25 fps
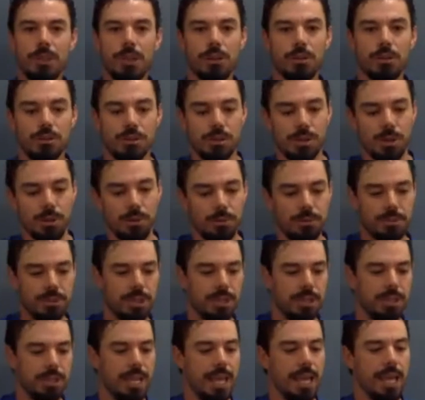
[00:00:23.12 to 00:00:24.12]
So
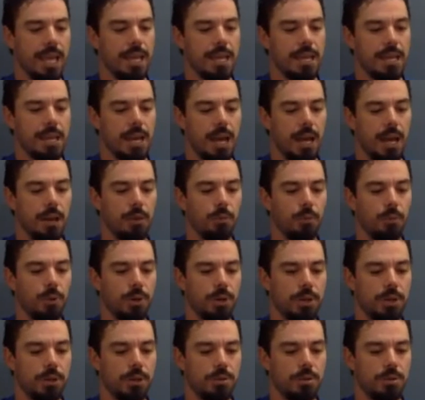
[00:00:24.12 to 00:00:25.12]
today I
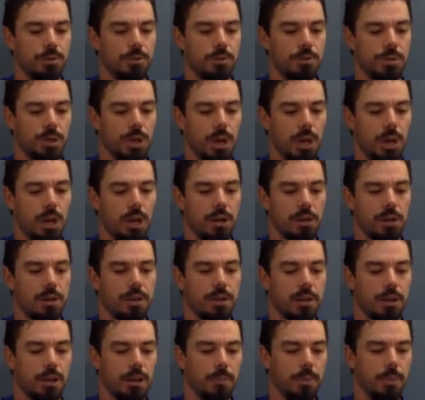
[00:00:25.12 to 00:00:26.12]
wanted to talk
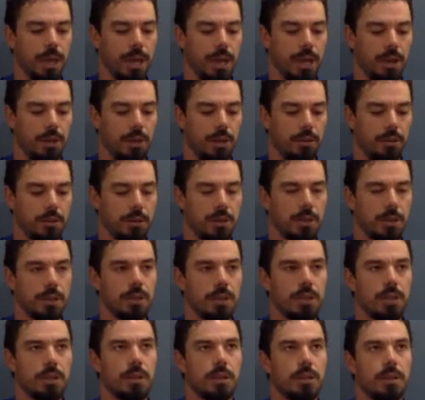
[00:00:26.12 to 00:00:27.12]
about
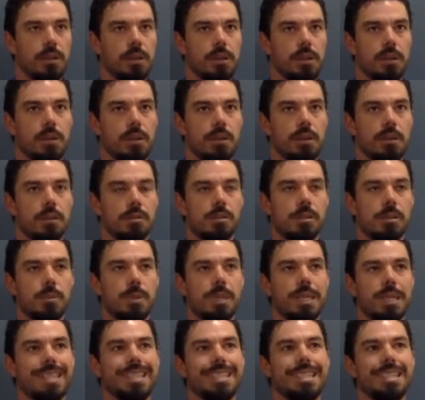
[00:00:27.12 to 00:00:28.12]
some of
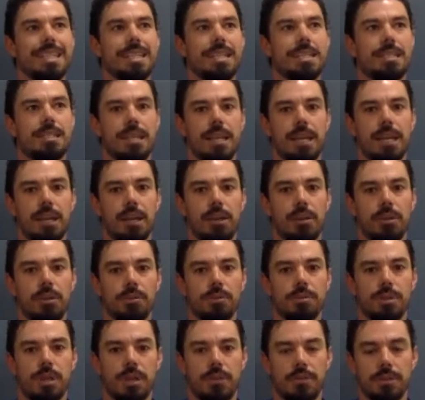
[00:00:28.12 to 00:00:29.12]
the
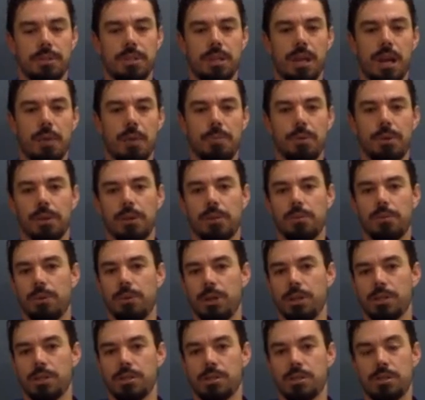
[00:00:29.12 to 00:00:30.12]
details of a topic
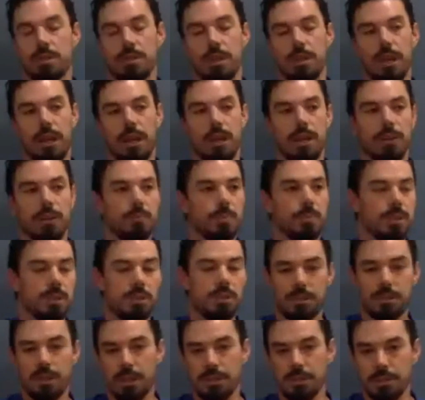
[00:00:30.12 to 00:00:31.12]
which I've been
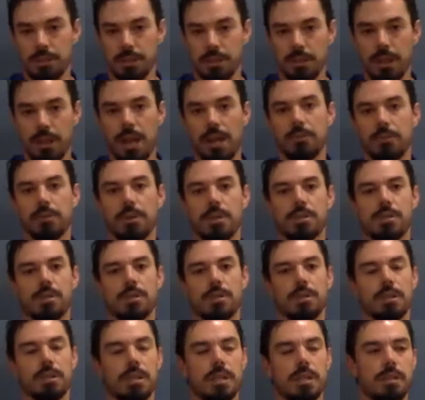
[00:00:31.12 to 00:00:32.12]
discussing a lot
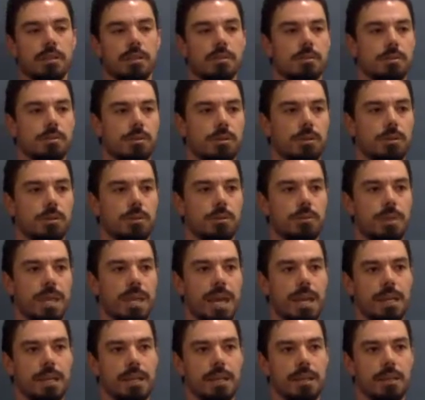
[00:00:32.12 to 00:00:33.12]
recently, and so
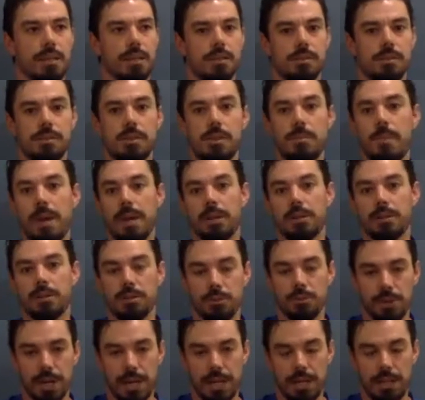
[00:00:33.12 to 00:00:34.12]
that is the
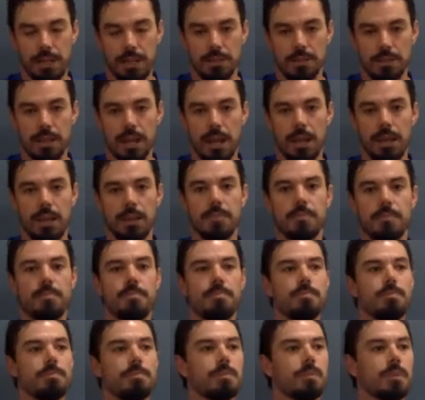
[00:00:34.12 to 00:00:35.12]
Mediterranean
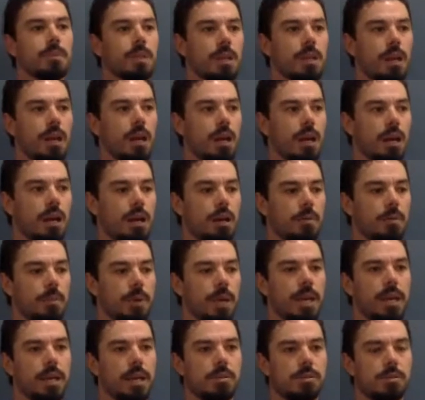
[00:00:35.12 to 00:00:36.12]
diet.
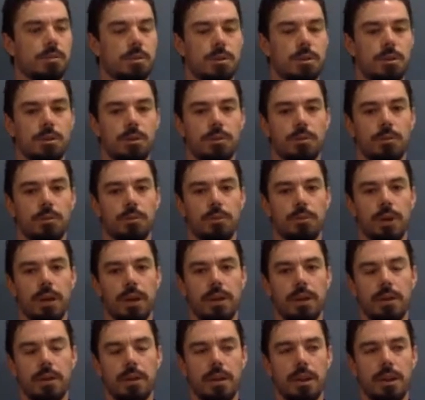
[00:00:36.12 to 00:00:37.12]
And so
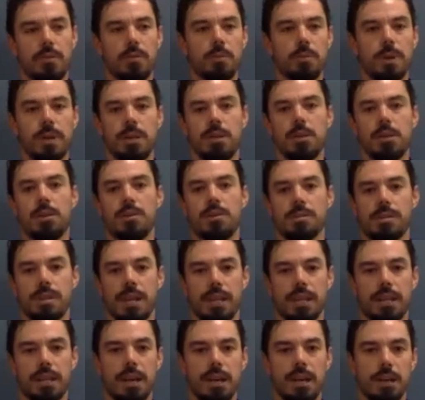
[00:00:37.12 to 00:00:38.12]
everybody knows that
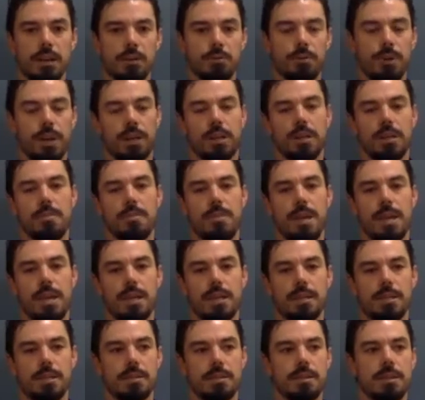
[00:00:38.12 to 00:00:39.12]
I kind of
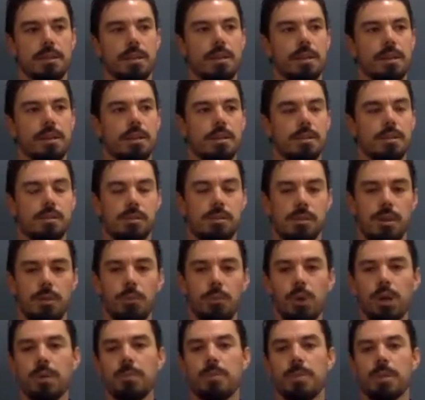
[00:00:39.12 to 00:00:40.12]
recommend
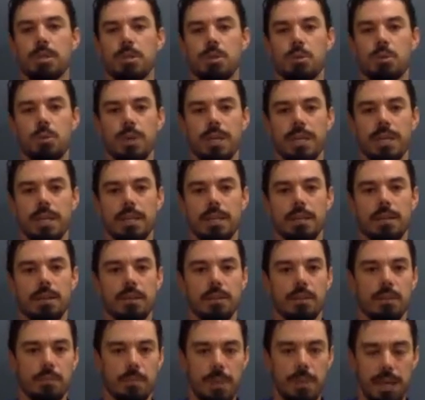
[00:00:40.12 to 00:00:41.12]
somewhere between
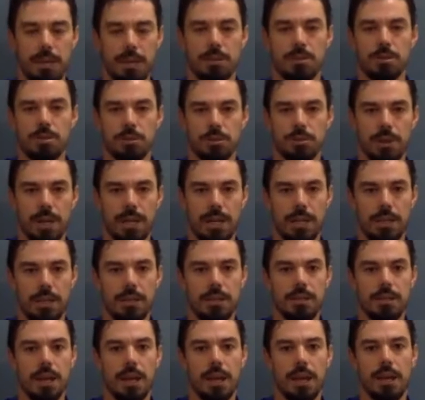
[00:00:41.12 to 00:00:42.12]
the Mediterranean
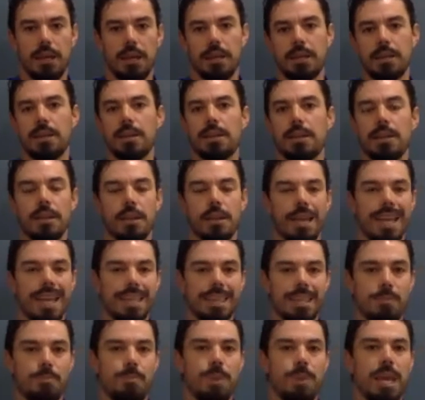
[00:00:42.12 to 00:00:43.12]
diet
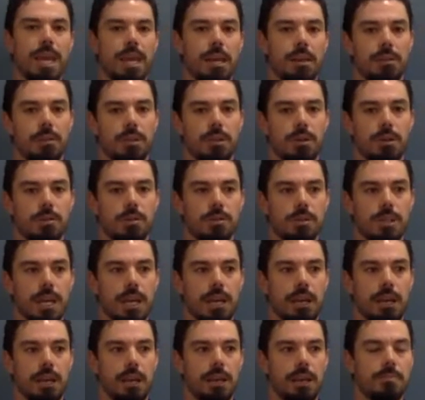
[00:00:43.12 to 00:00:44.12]
and the Paleo
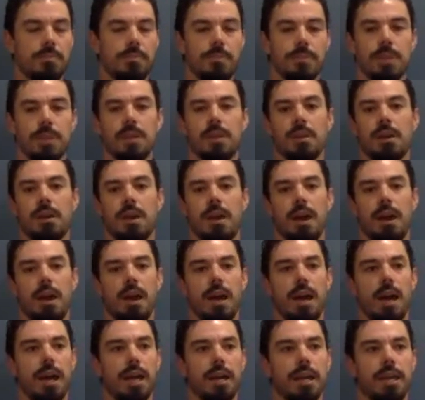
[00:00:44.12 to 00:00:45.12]
diet.
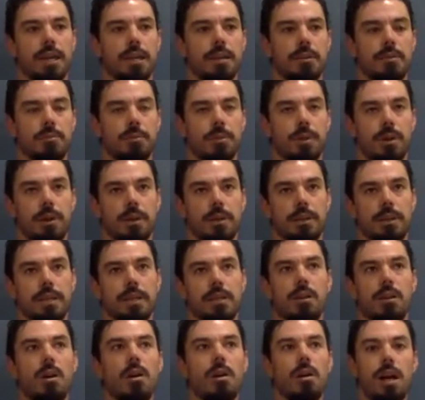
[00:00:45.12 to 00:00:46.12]
I, in
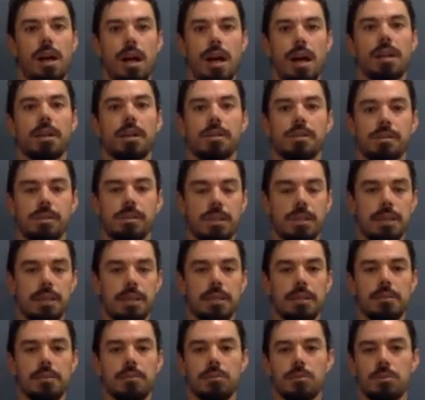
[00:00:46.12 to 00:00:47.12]
all
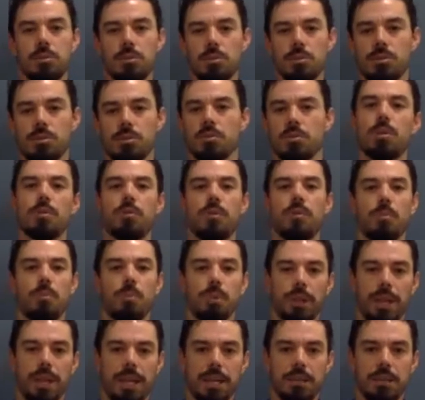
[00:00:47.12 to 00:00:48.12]
honesty, do sort of a
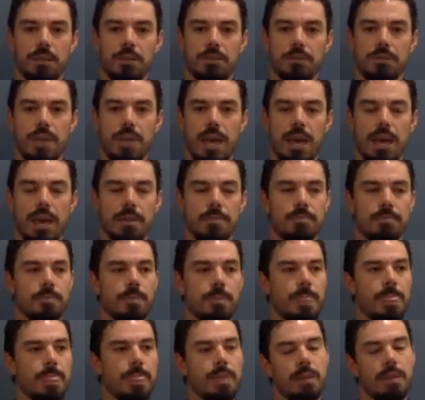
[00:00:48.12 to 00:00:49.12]
blend of that
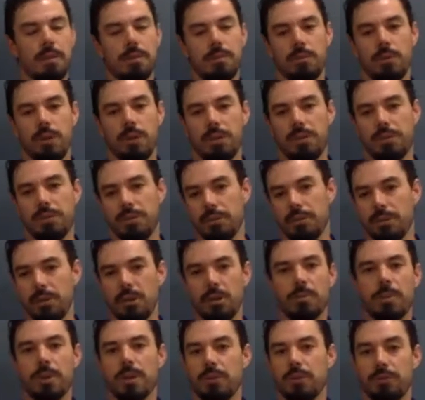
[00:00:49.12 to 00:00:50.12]
with a
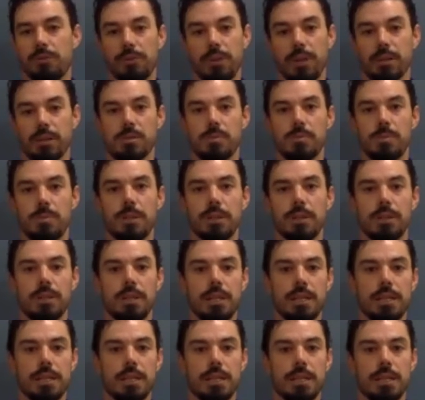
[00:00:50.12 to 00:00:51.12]
little bit of
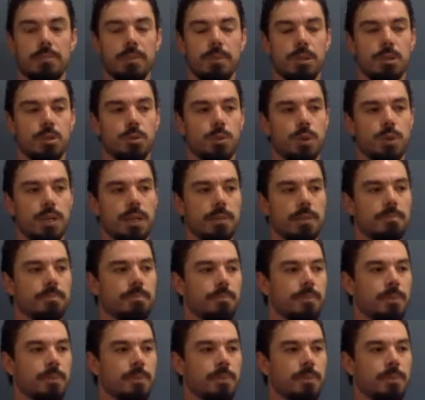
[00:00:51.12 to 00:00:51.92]
flexibility in between.